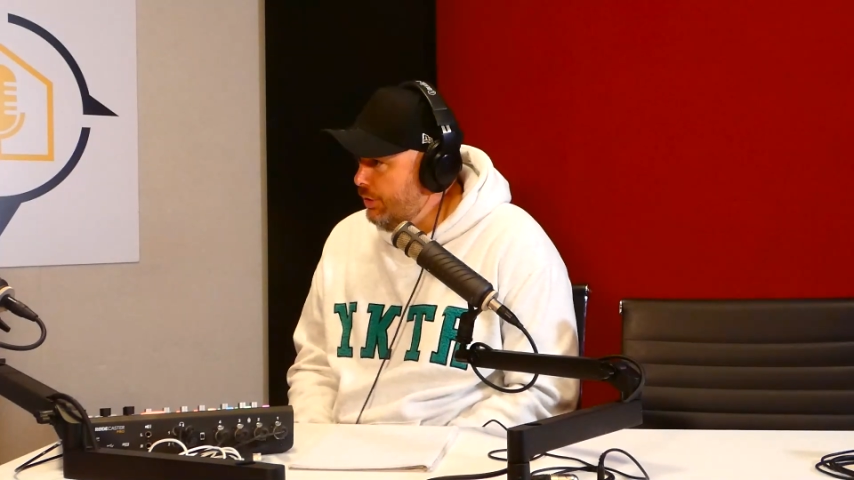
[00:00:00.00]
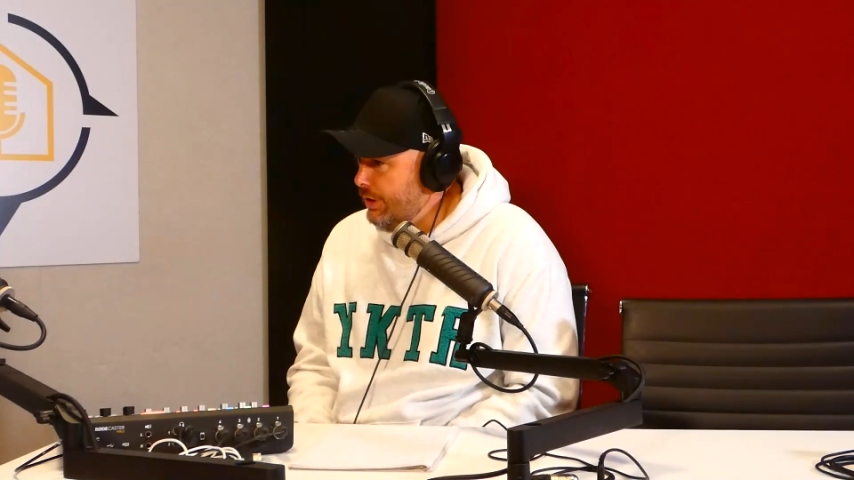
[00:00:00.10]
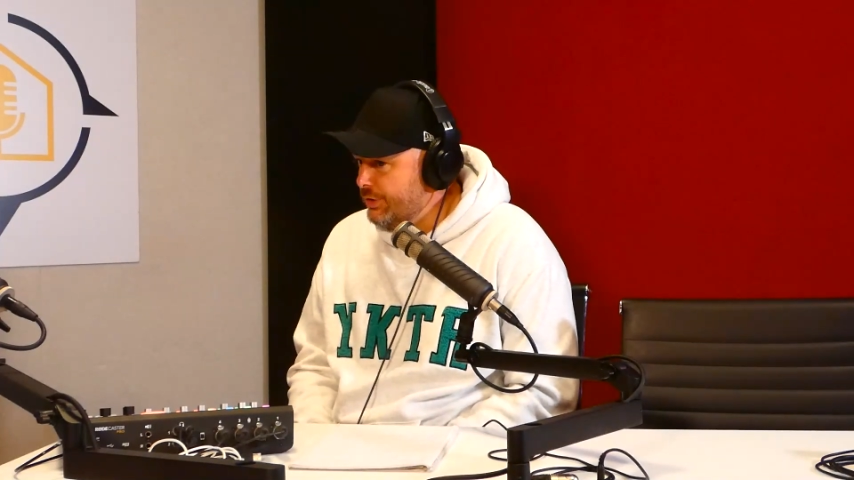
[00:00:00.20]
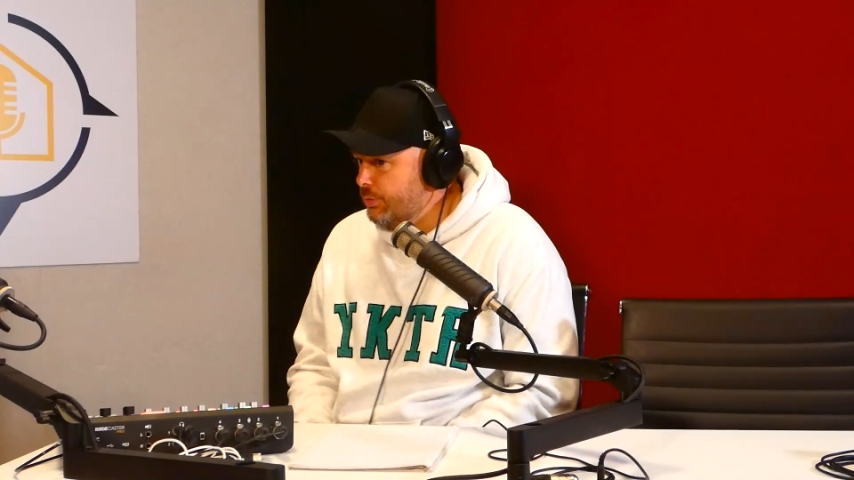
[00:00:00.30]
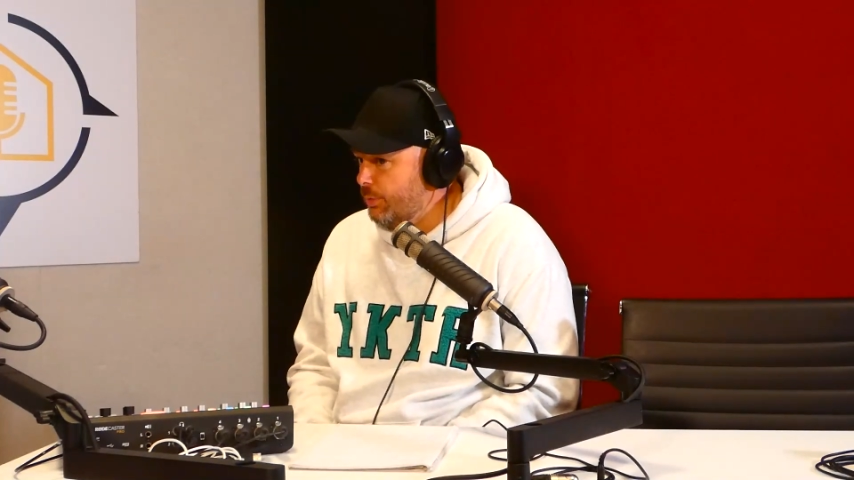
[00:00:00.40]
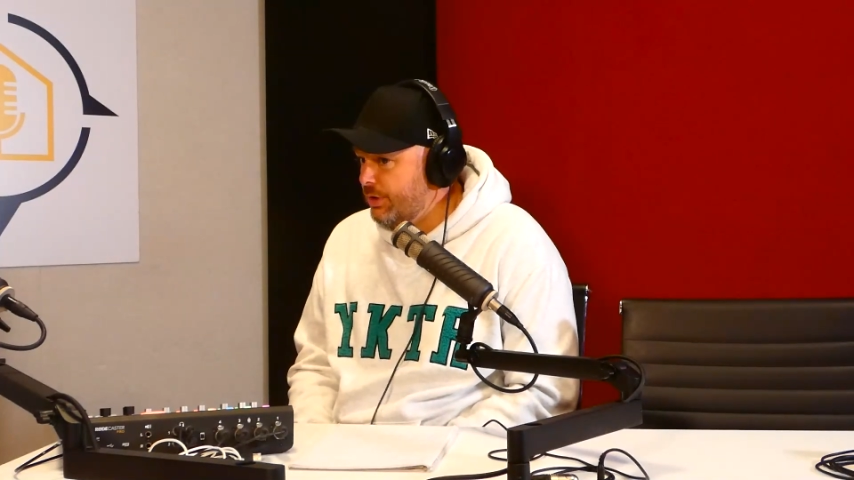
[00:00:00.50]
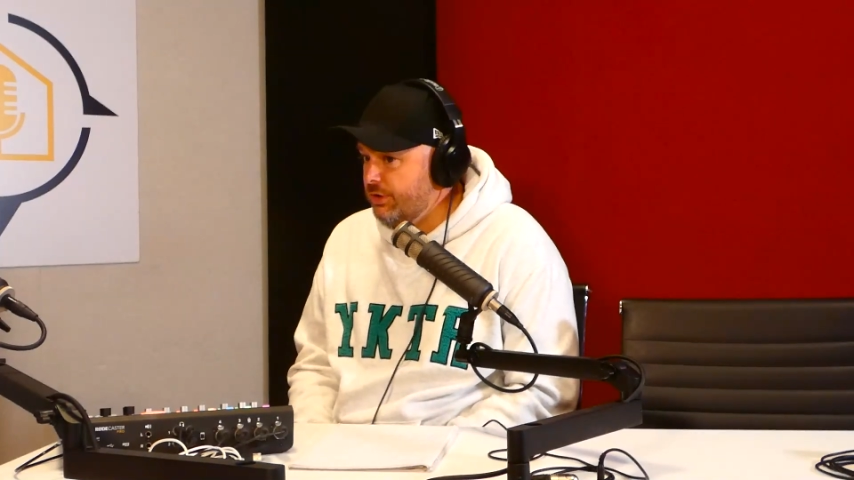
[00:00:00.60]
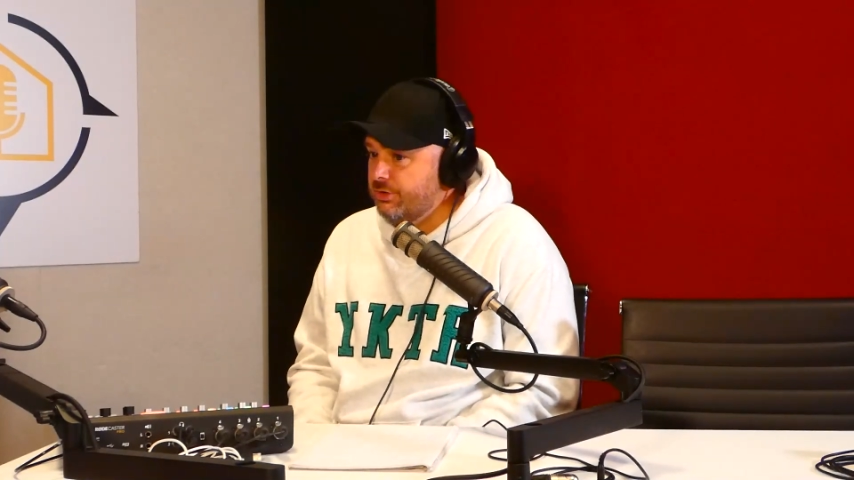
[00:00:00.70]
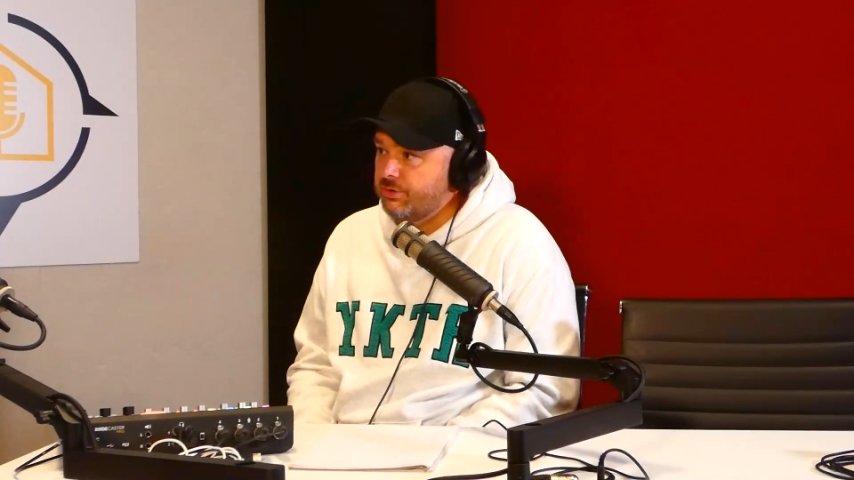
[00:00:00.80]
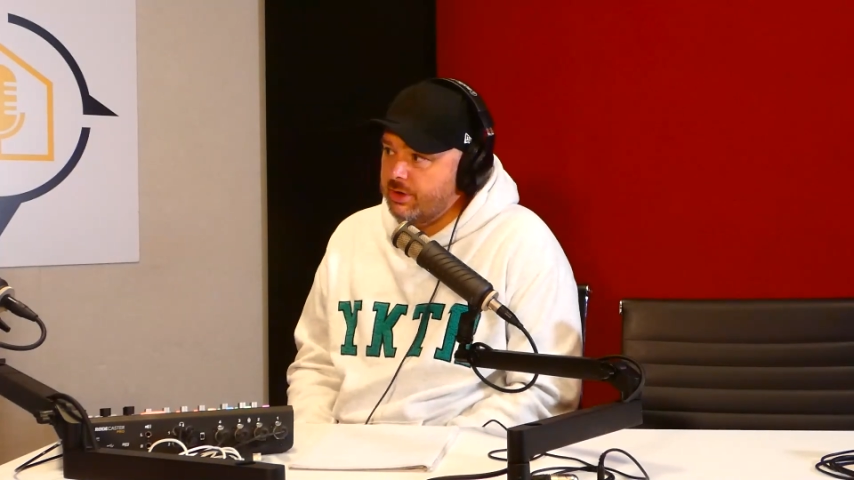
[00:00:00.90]
and that's what we're
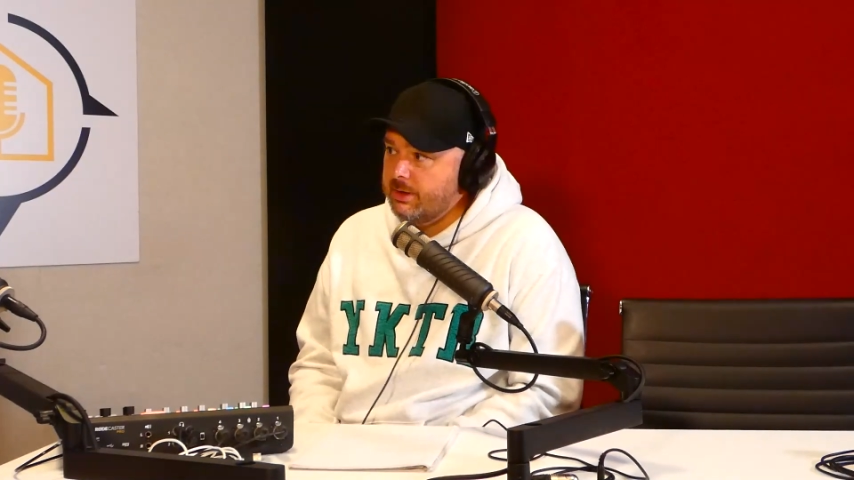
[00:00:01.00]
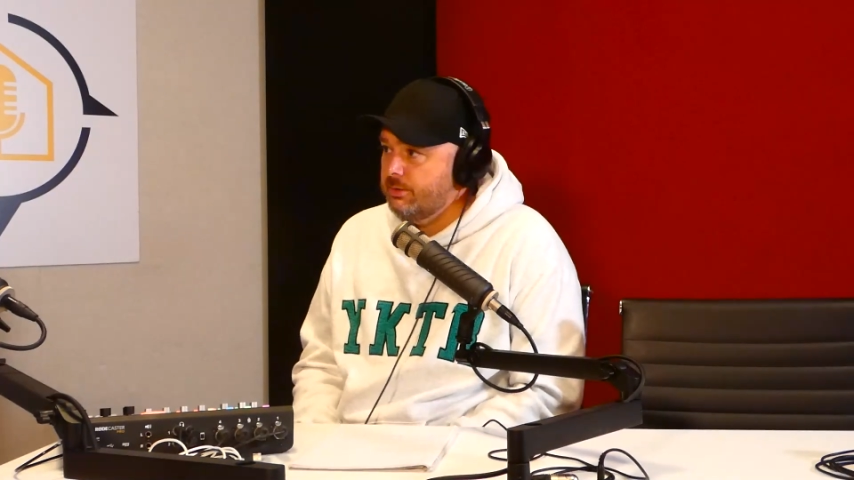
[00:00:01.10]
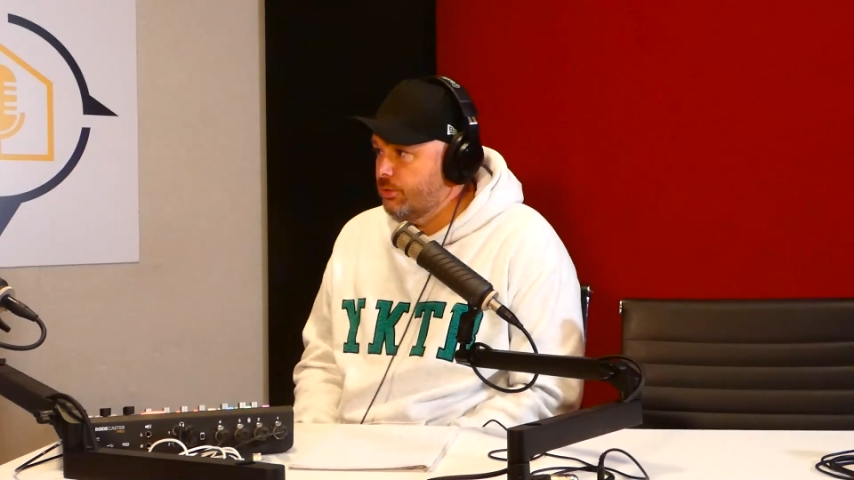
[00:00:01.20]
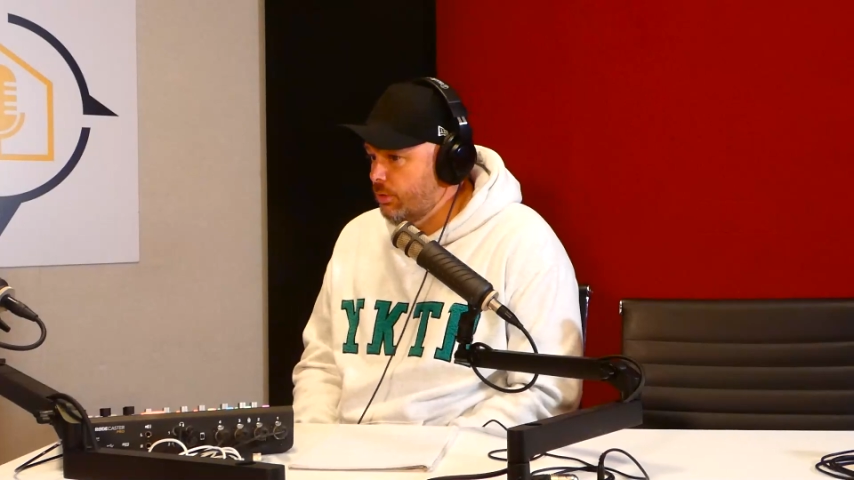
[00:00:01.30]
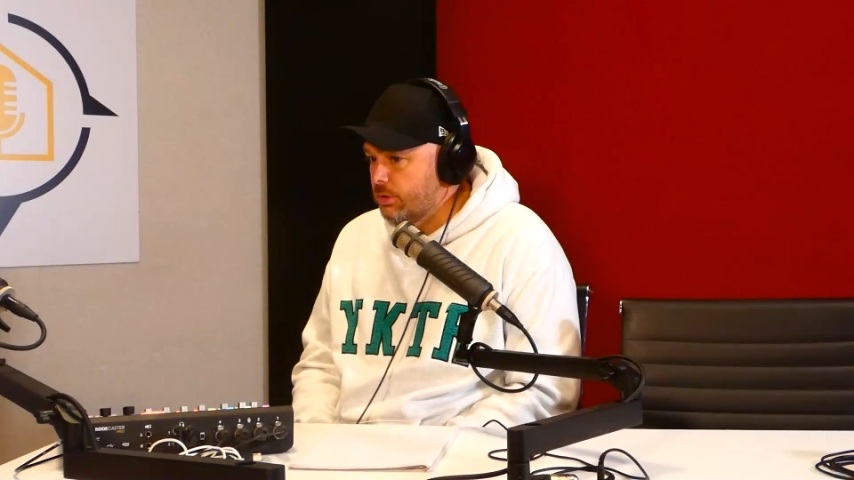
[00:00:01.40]
here to try and do.